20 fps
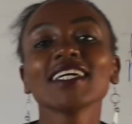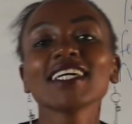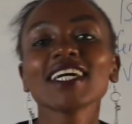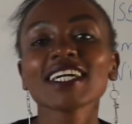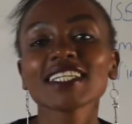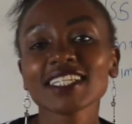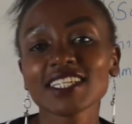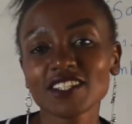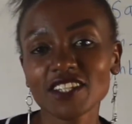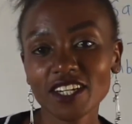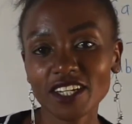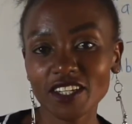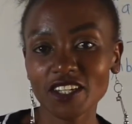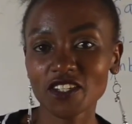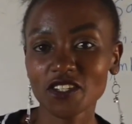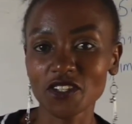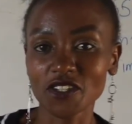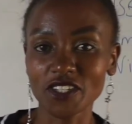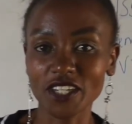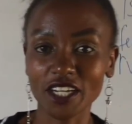As I told
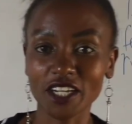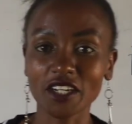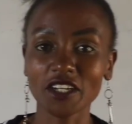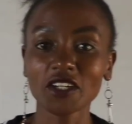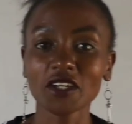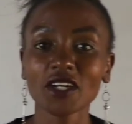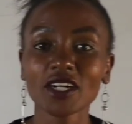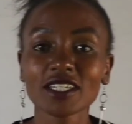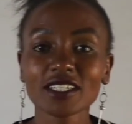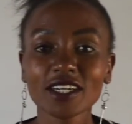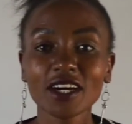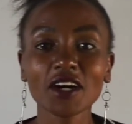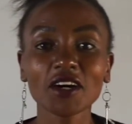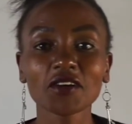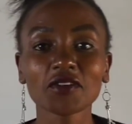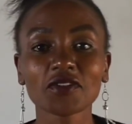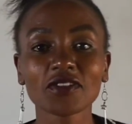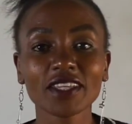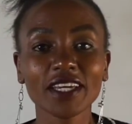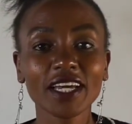you to take note
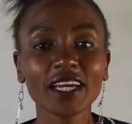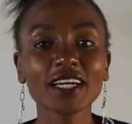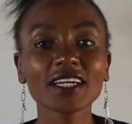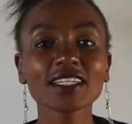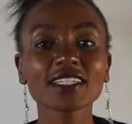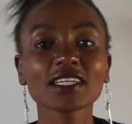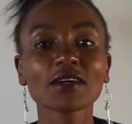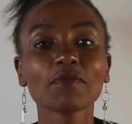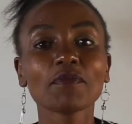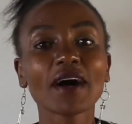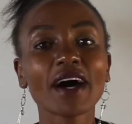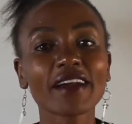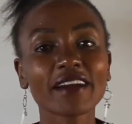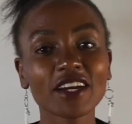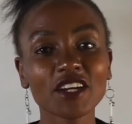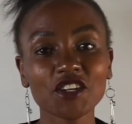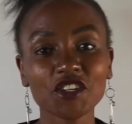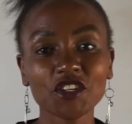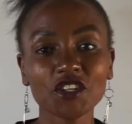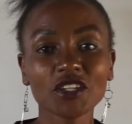of the
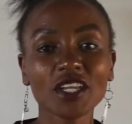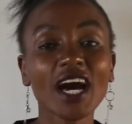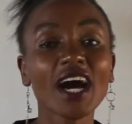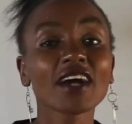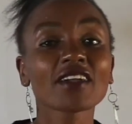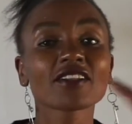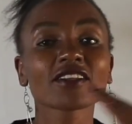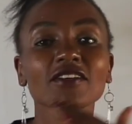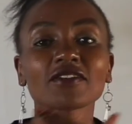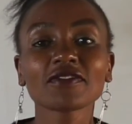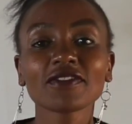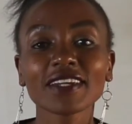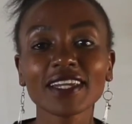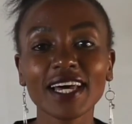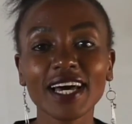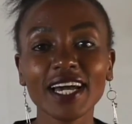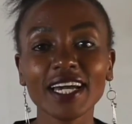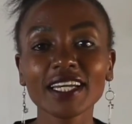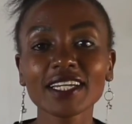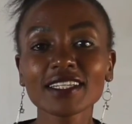separation of the
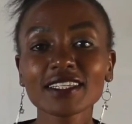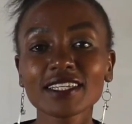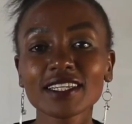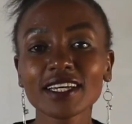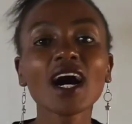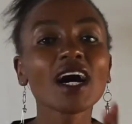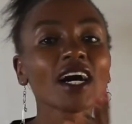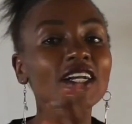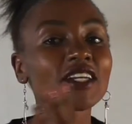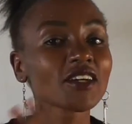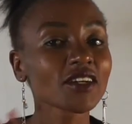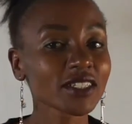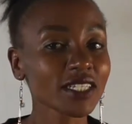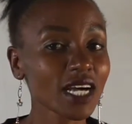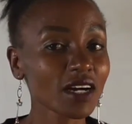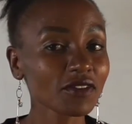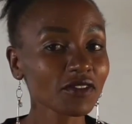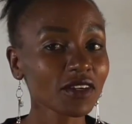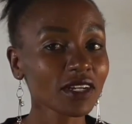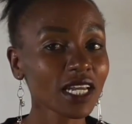flight, Dr.
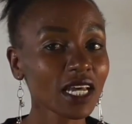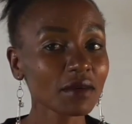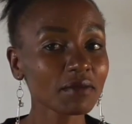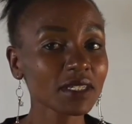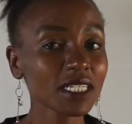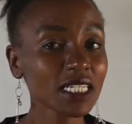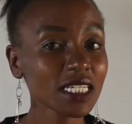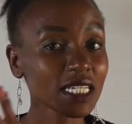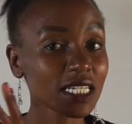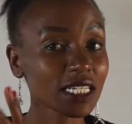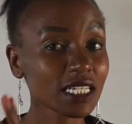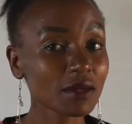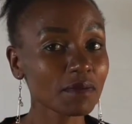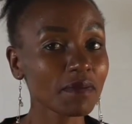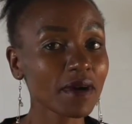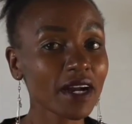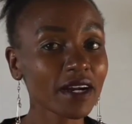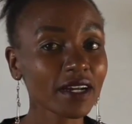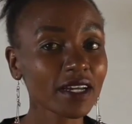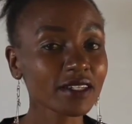Afolabi is
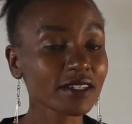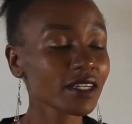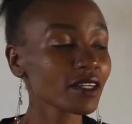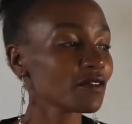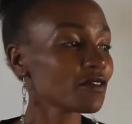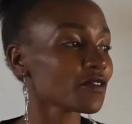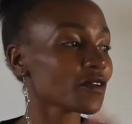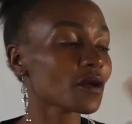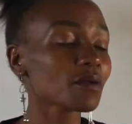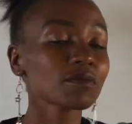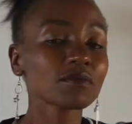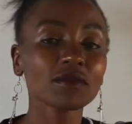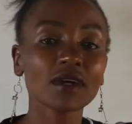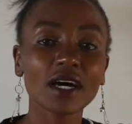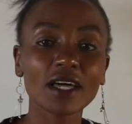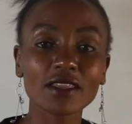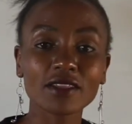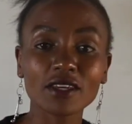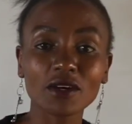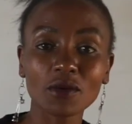separated
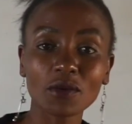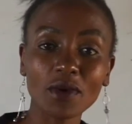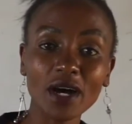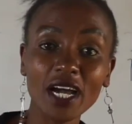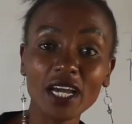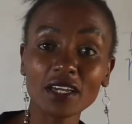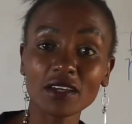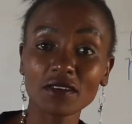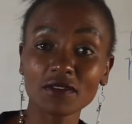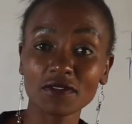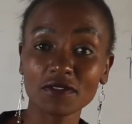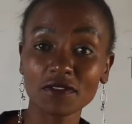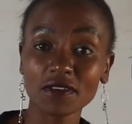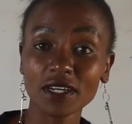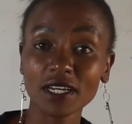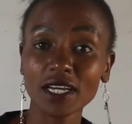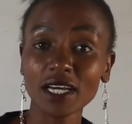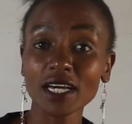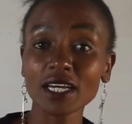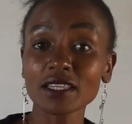from the wife
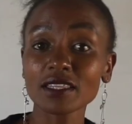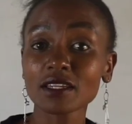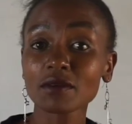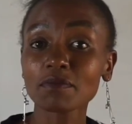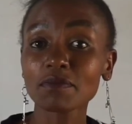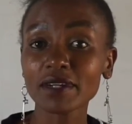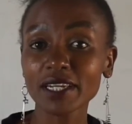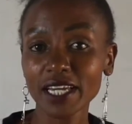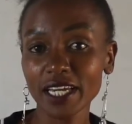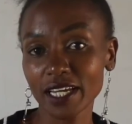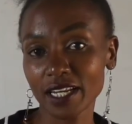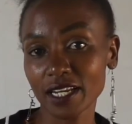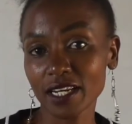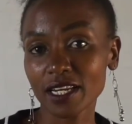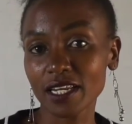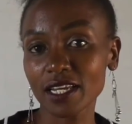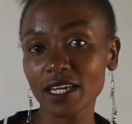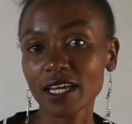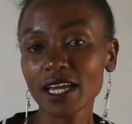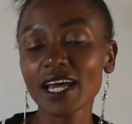in the
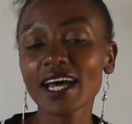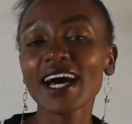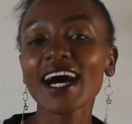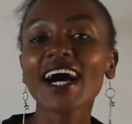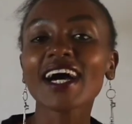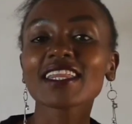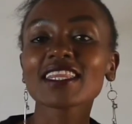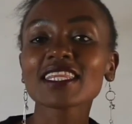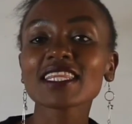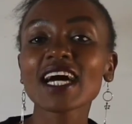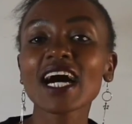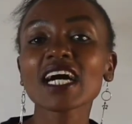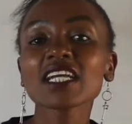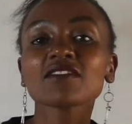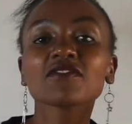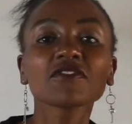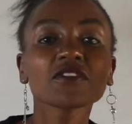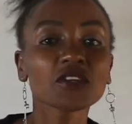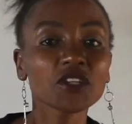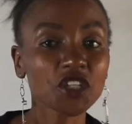plane, and
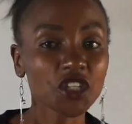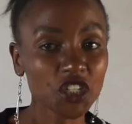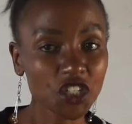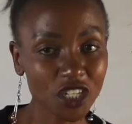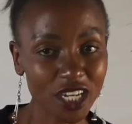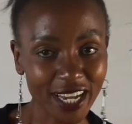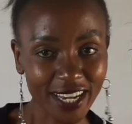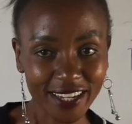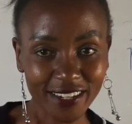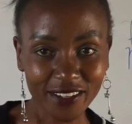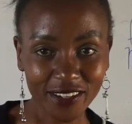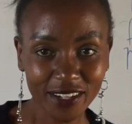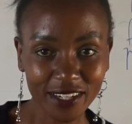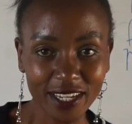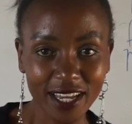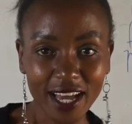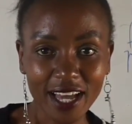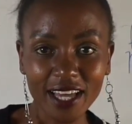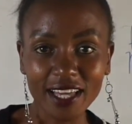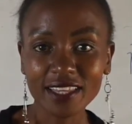that
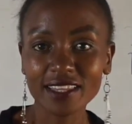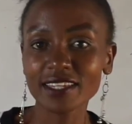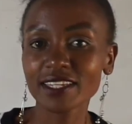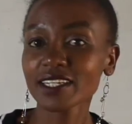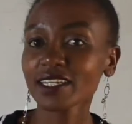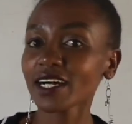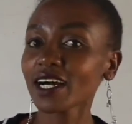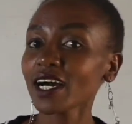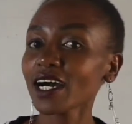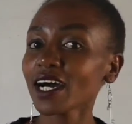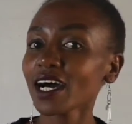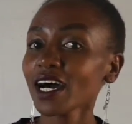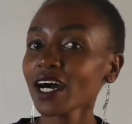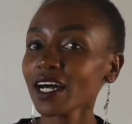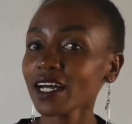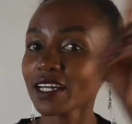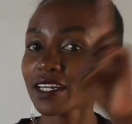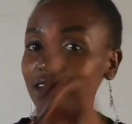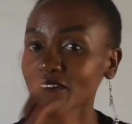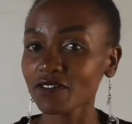foreshadowed
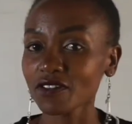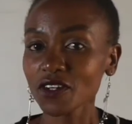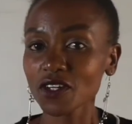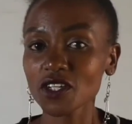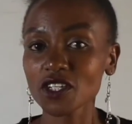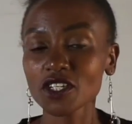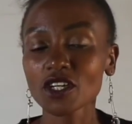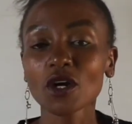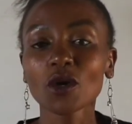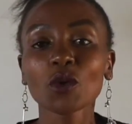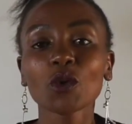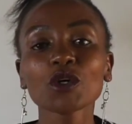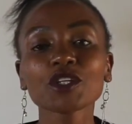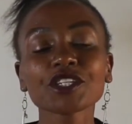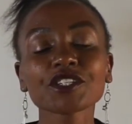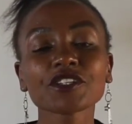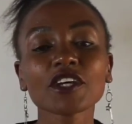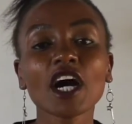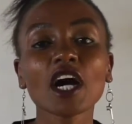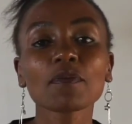their divorce, which
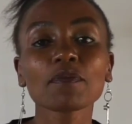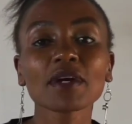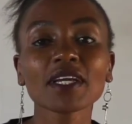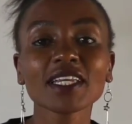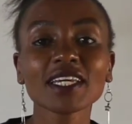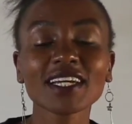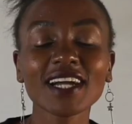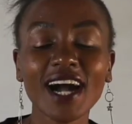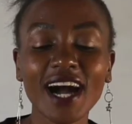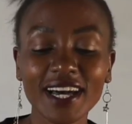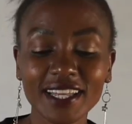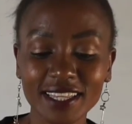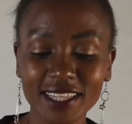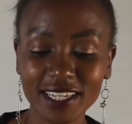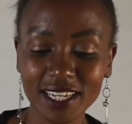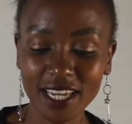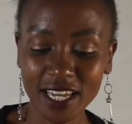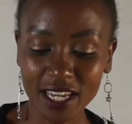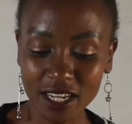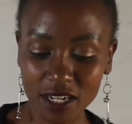is happening at
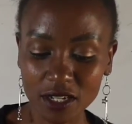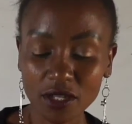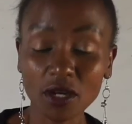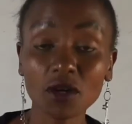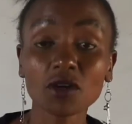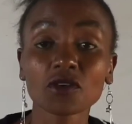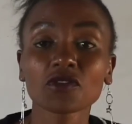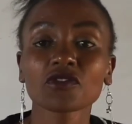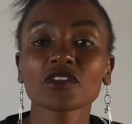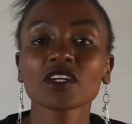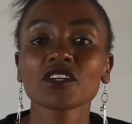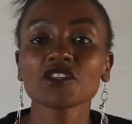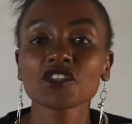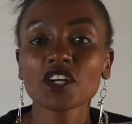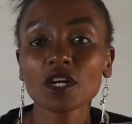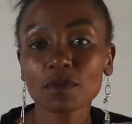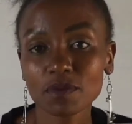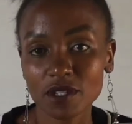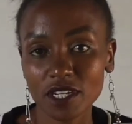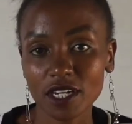the end of the
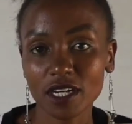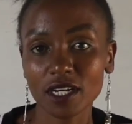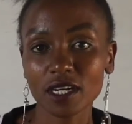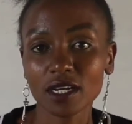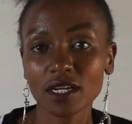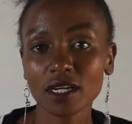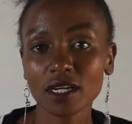chapter,